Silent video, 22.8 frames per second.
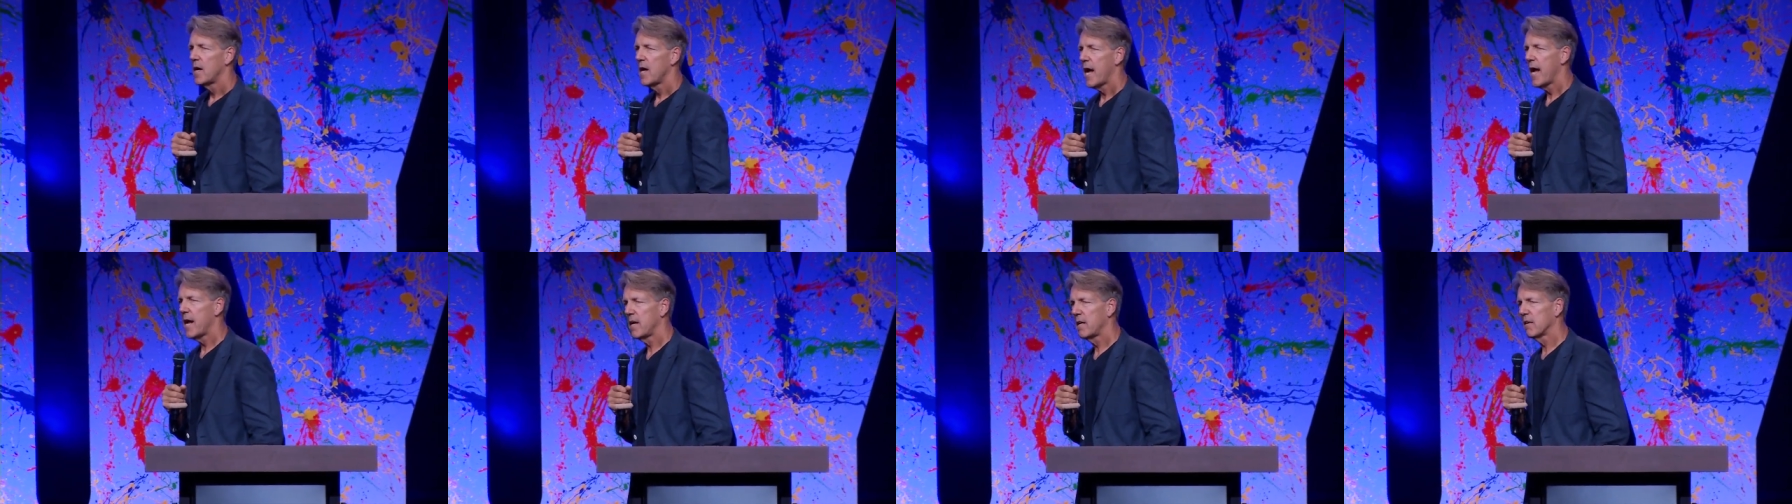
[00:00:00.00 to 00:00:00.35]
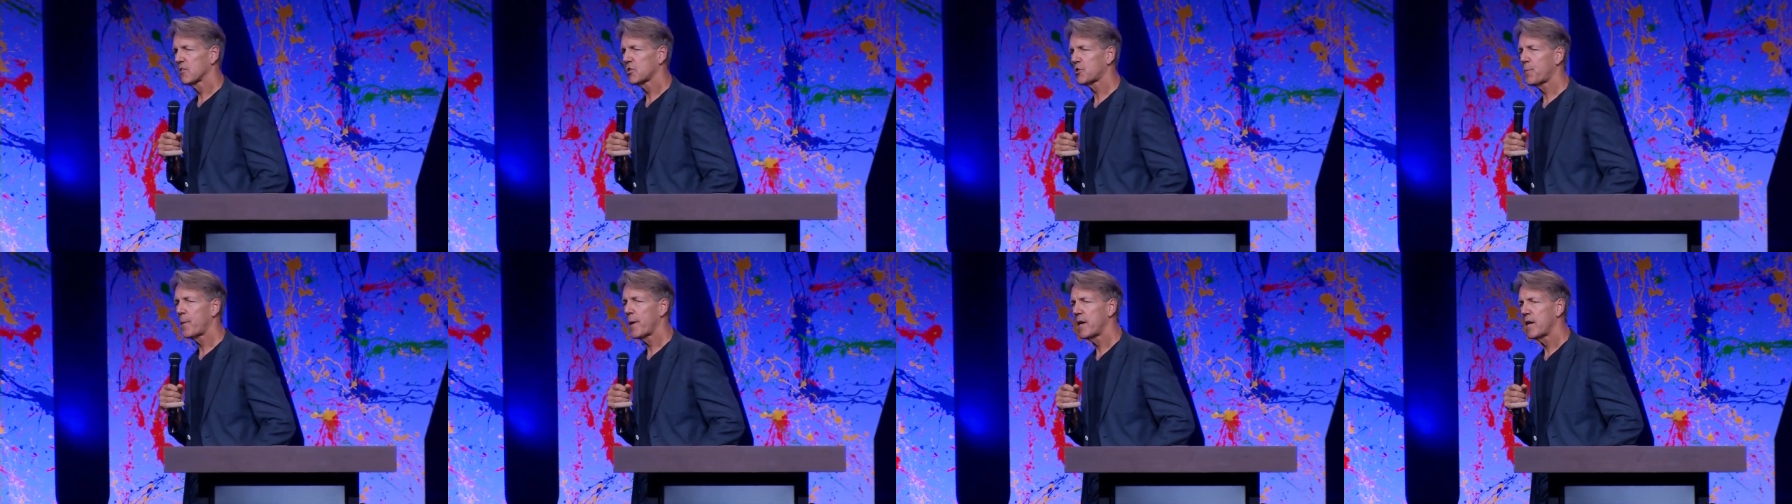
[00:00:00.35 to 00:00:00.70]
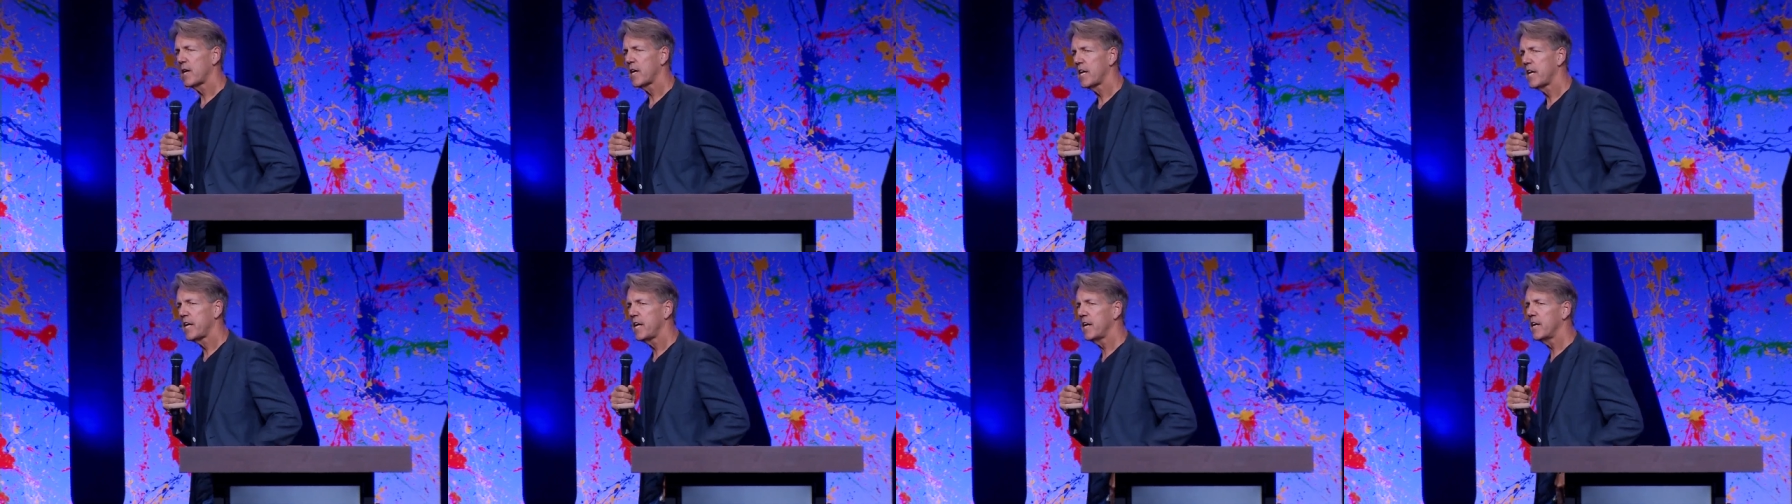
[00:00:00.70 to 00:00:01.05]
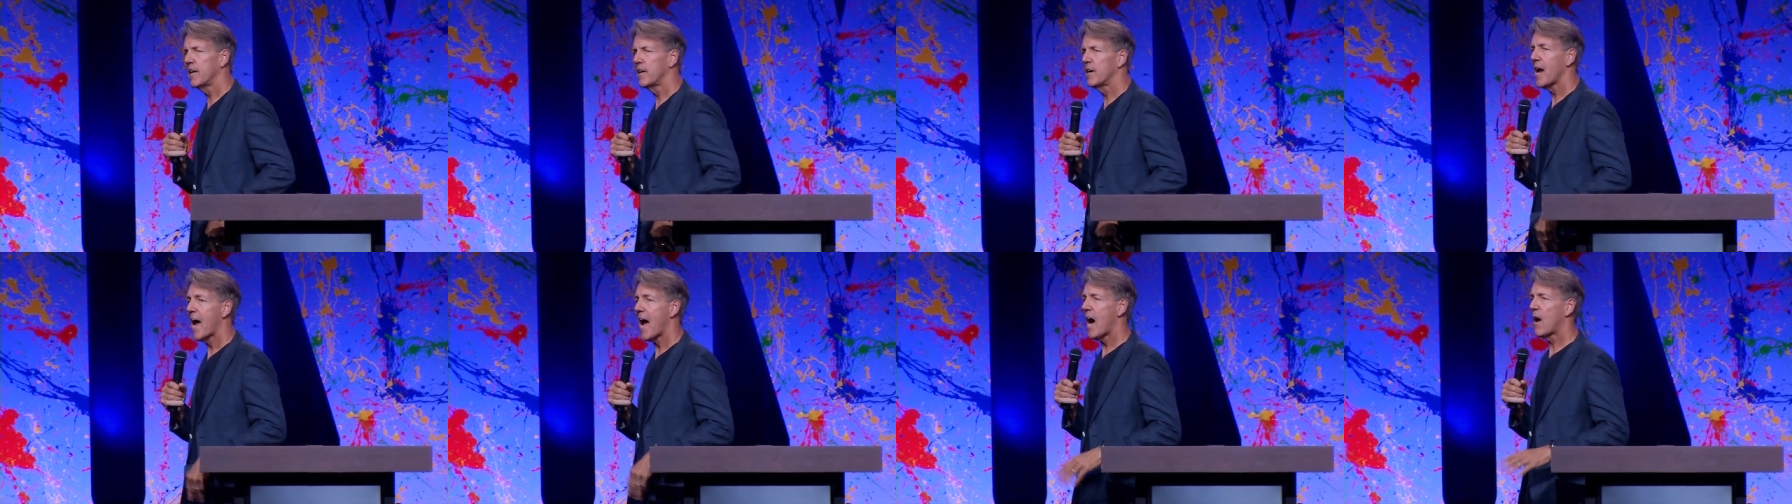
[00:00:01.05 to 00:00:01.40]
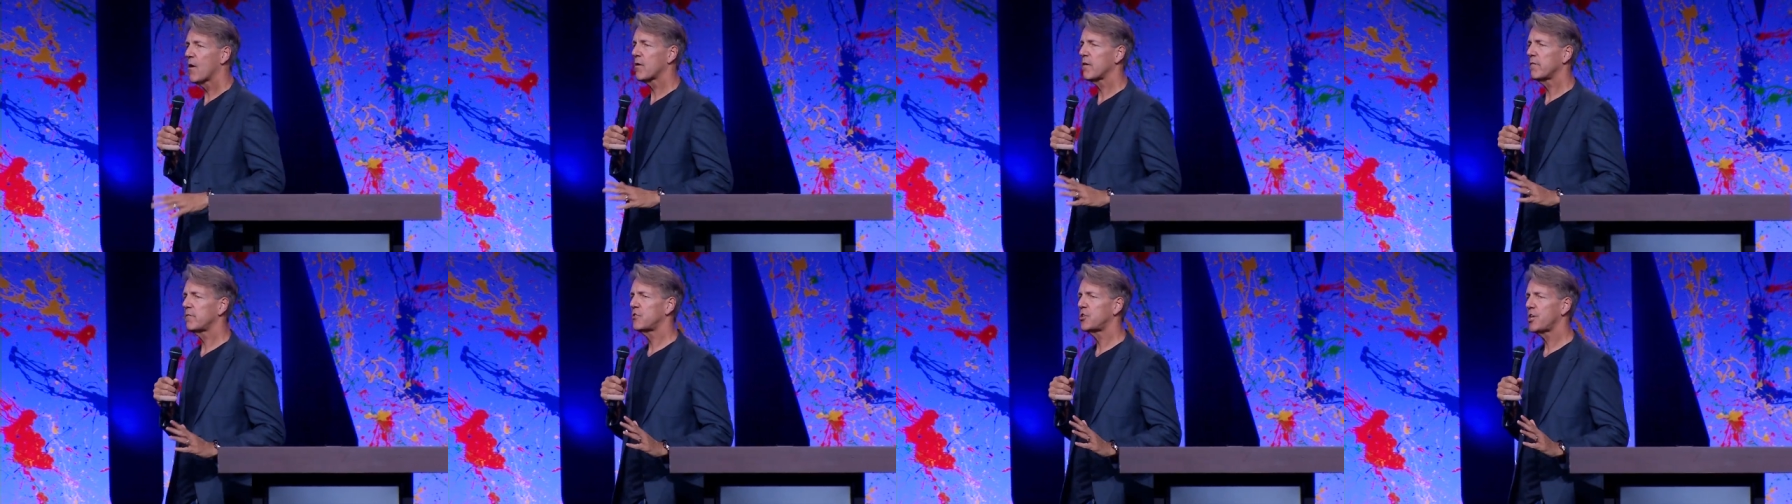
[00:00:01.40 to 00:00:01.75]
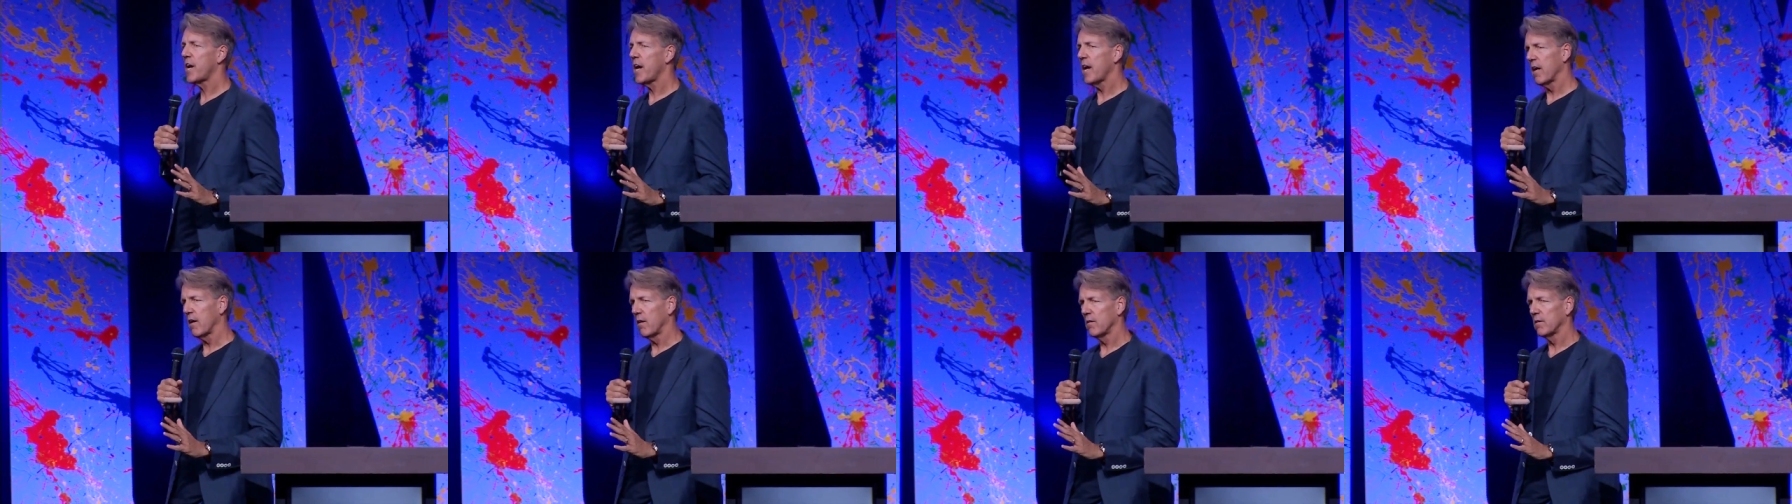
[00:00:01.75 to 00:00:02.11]
And he'll spend a year out of
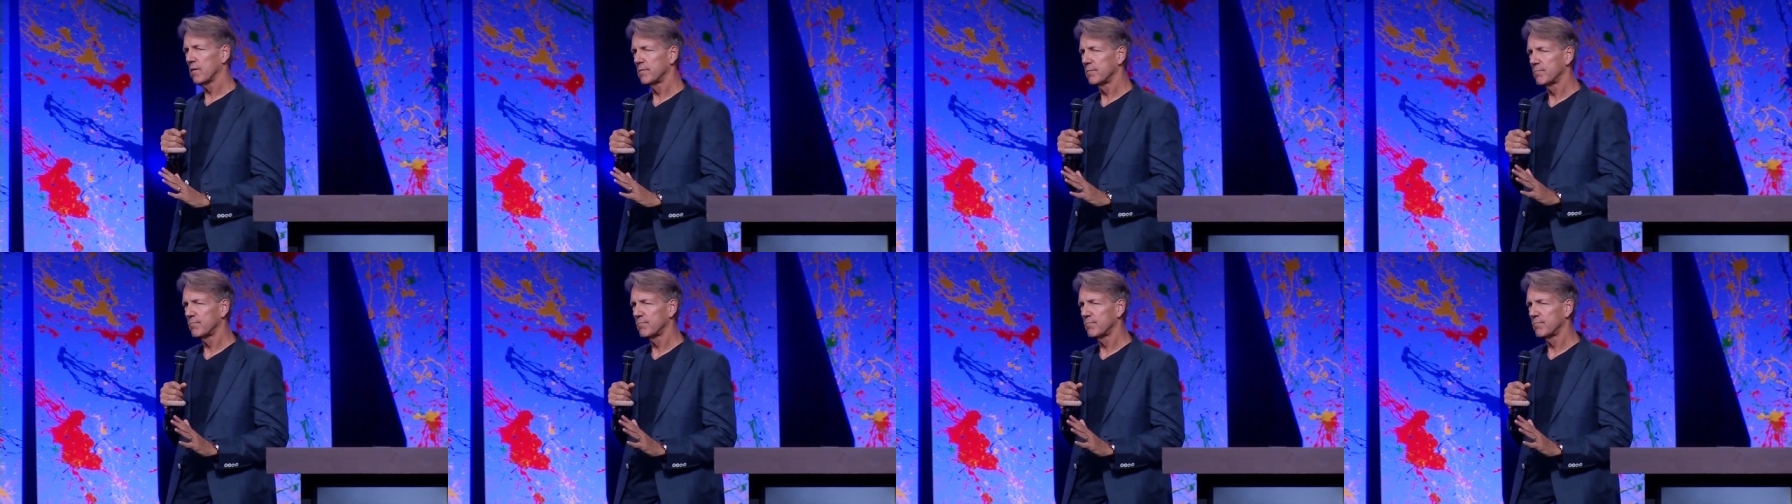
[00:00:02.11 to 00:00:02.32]
jail.